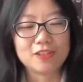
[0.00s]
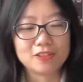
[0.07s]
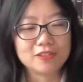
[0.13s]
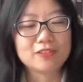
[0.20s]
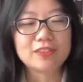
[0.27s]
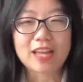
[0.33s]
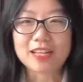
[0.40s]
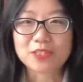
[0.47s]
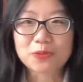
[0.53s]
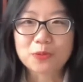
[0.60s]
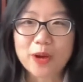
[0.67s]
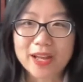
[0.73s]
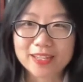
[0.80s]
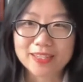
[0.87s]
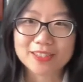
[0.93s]
That's
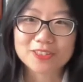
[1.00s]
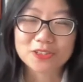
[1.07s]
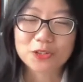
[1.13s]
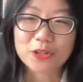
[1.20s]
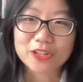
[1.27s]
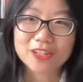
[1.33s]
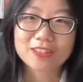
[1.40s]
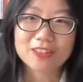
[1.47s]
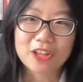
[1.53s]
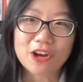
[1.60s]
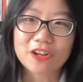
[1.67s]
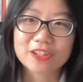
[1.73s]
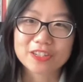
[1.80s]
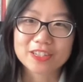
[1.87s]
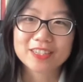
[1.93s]
why it took
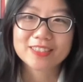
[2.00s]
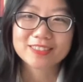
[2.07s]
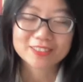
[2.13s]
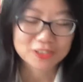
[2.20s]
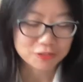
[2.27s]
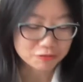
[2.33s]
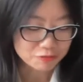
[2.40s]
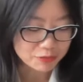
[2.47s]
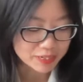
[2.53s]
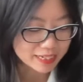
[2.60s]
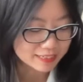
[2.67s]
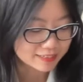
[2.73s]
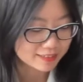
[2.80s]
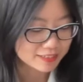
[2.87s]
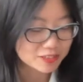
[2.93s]
longer to
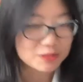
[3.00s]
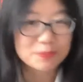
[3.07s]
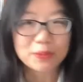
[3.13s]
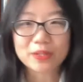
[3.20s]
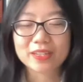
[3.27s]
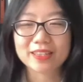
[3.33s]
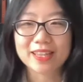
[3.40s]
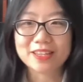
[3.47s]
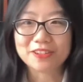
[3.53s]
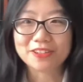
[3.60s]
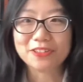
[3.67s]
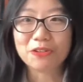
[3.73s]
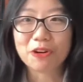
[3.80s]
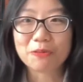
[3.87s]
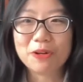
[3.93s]
read this book than your
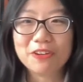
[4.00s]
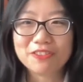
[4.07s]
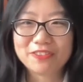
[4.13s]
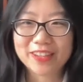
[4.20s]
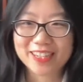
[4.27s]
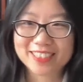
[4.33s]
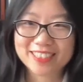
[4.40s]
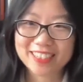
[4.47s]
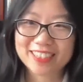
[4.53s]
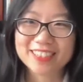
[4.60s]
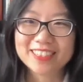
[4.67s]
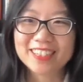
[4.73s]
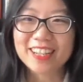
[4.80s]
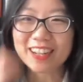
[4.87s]
normal fiction,